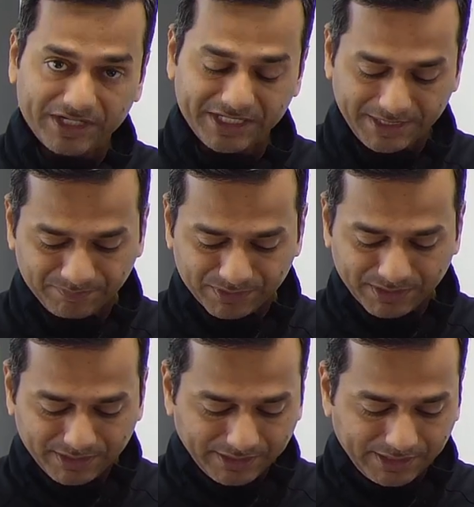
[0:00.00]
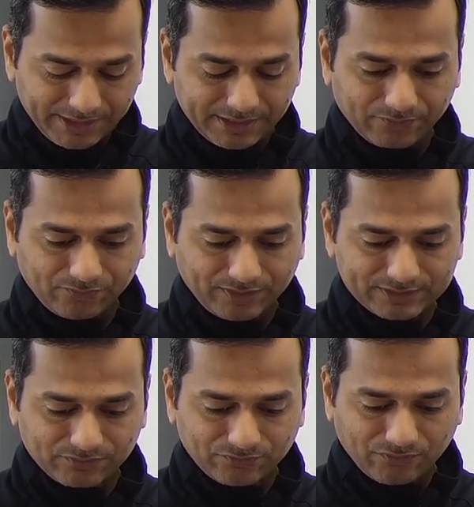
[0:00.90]
20
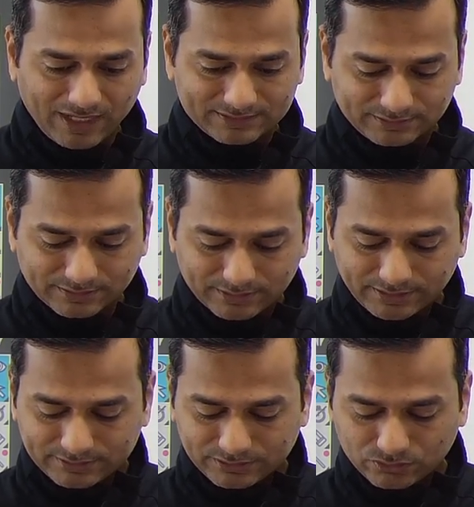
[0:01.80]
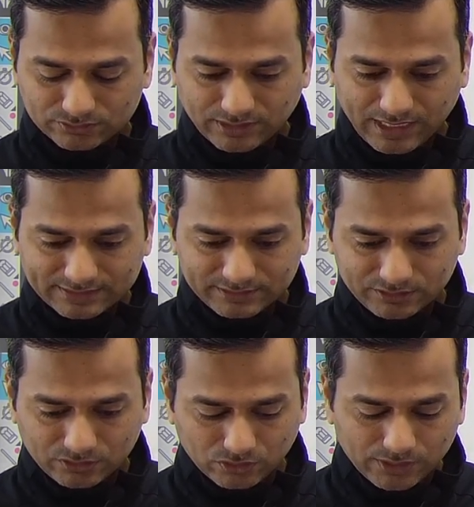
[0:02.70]
interface fast Ethernet
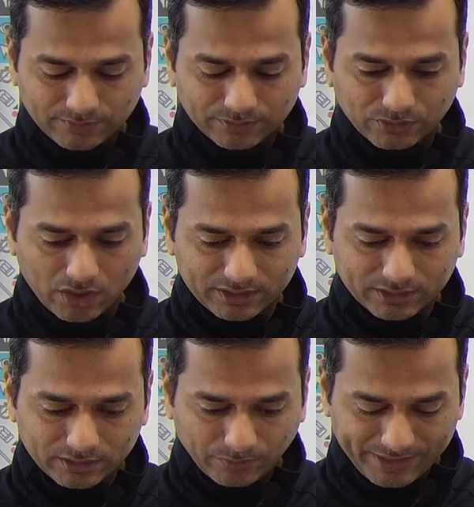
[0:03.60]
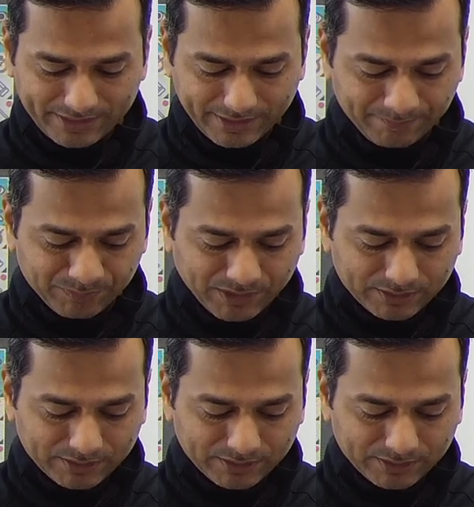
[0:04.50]
0/0 dot 20,